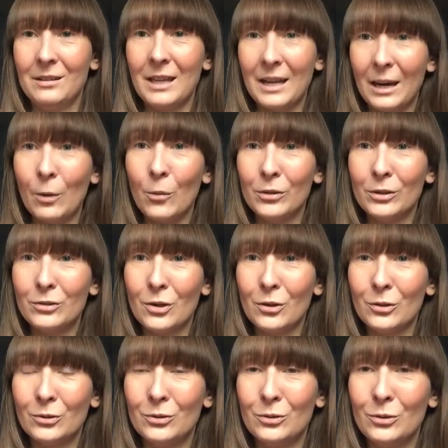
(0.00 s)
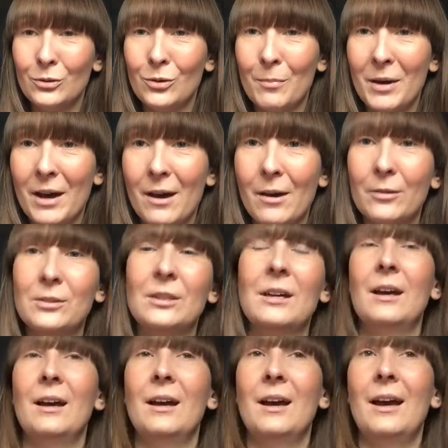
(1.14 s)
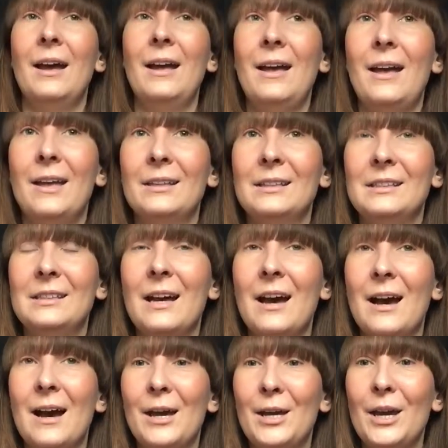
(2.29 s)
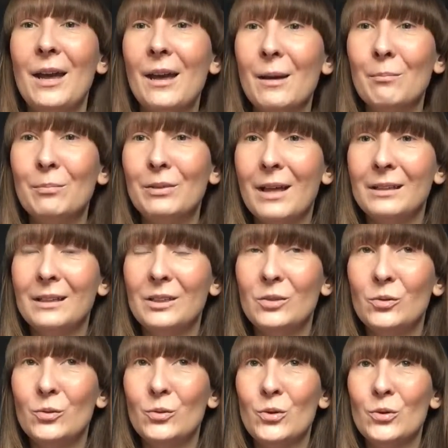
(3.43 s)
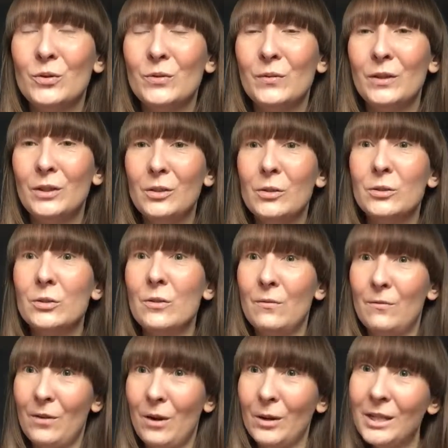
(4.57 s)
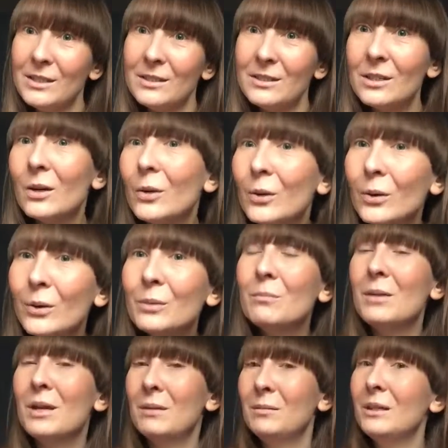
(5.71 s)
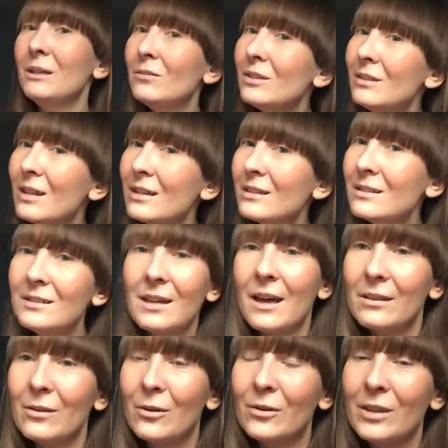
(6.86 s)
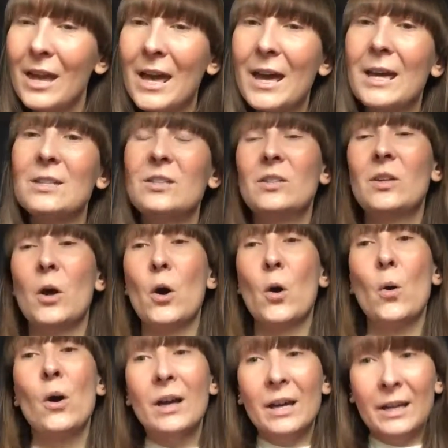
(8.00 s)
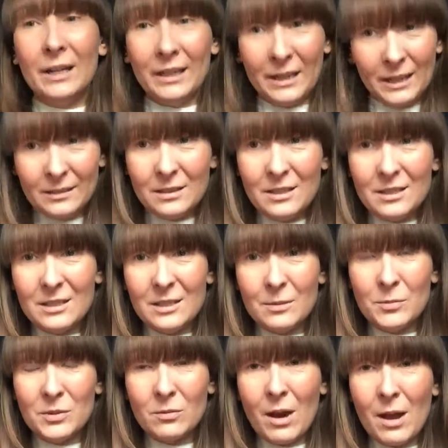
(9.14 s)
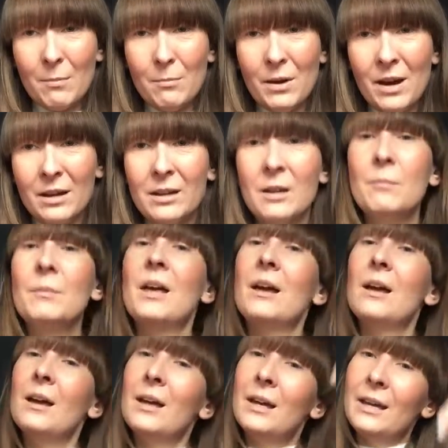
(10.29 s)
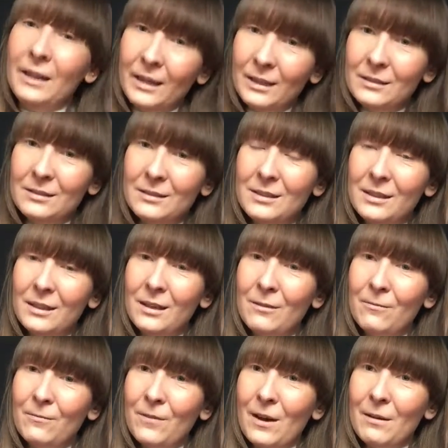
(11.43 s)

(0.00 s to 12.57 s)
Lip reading: that I want to talk to you about, and I am planning to do those videos very soon, maybe even next Saturday. So hit the subscribe button, hit the